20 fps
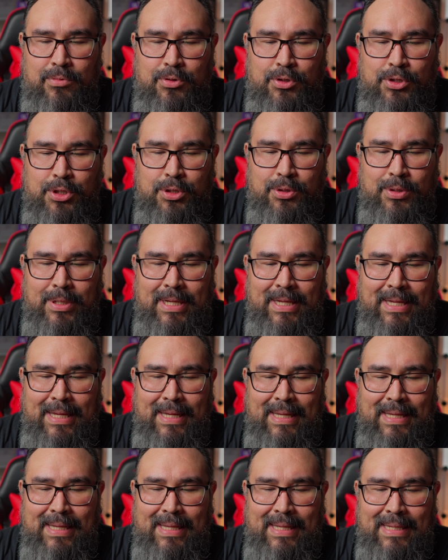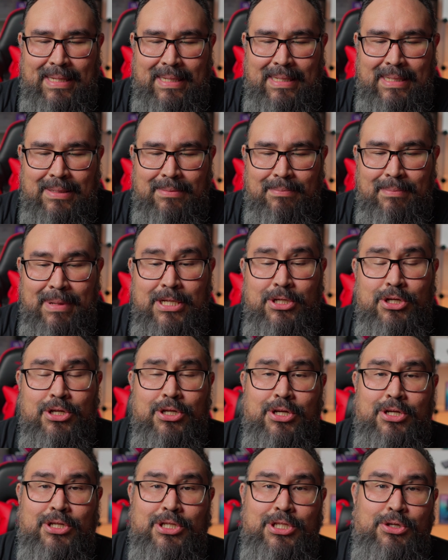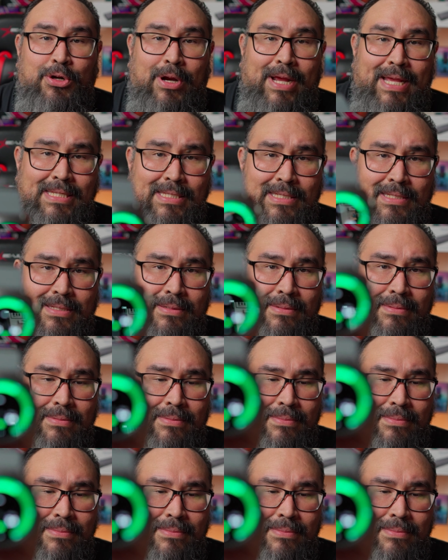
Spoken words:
You can measure your stress.